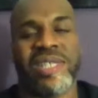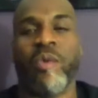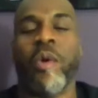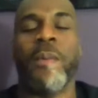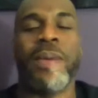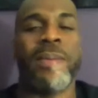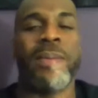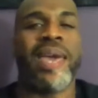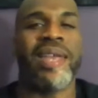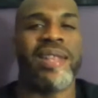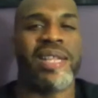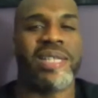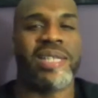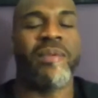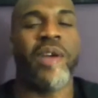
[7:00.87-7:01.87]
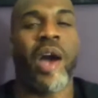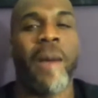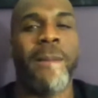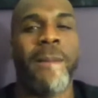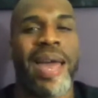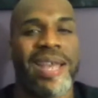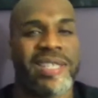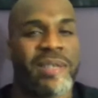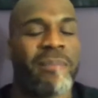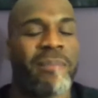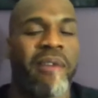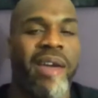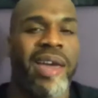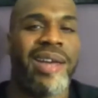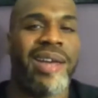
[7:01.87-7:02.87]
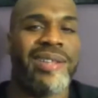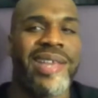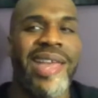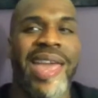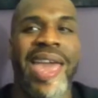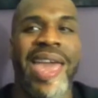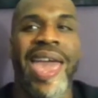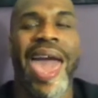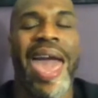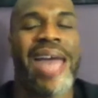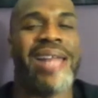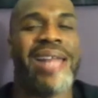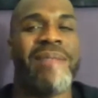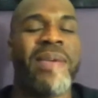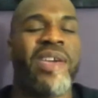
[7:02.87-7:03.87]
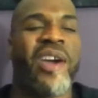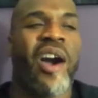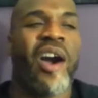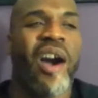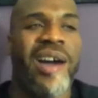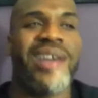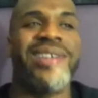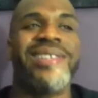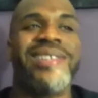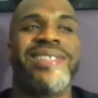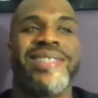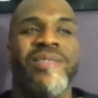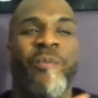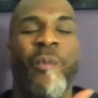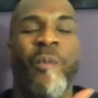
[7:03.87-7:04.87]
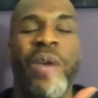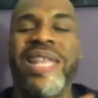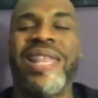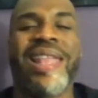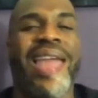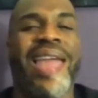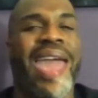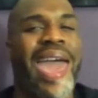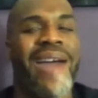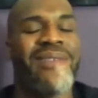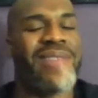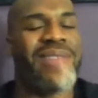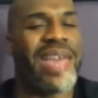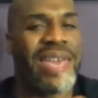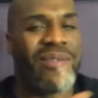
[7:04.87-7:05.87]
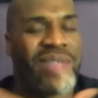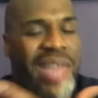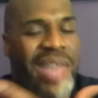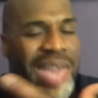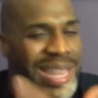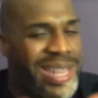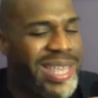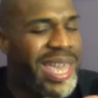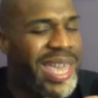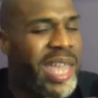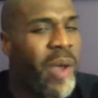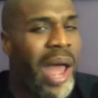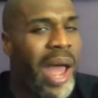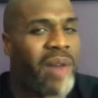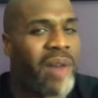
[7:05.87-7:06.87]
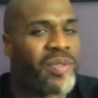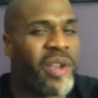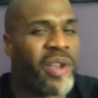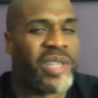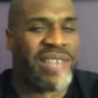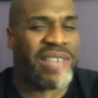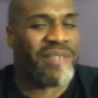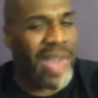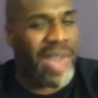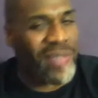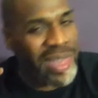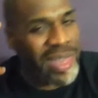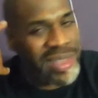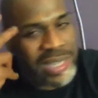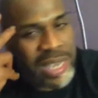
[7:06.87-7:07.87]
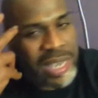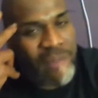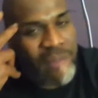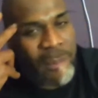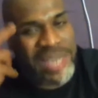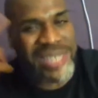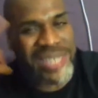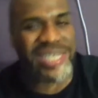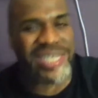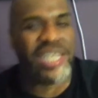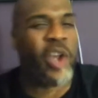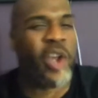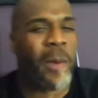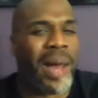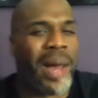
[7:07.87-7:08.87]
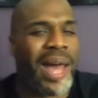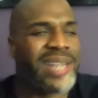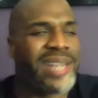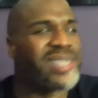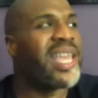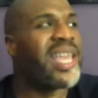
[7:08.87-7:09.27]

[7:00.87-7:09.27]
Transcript: will be making the comeback as a brand. And because we didn't have that indicator out there to even have that even be a seed in our minds,